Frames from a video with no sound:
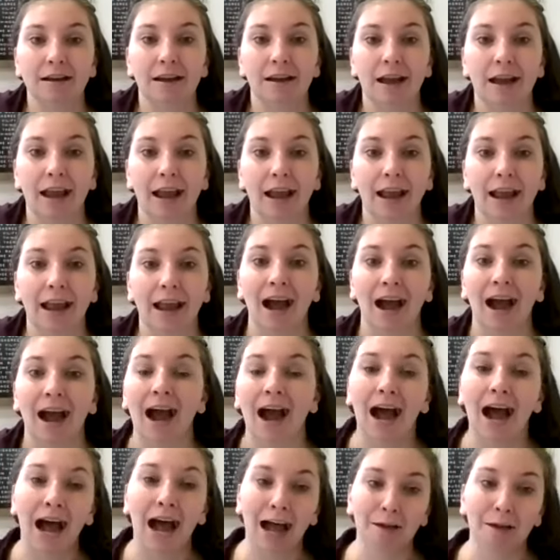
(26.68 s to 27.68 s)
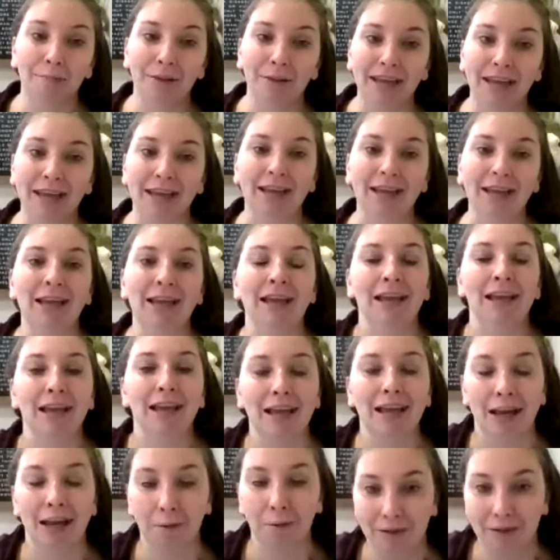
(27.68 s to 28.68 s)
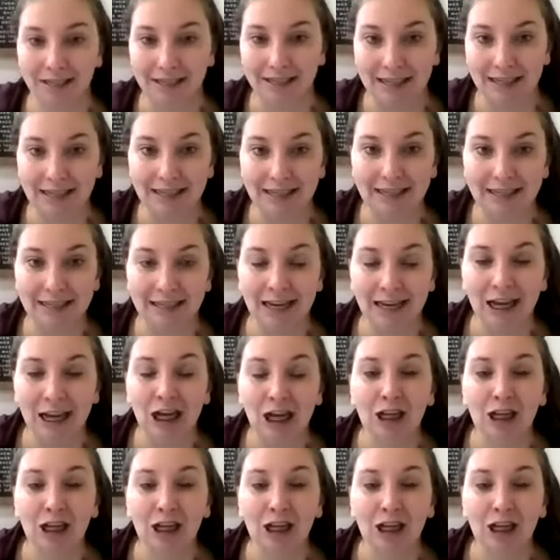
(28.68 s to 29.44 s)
a hobby and a business.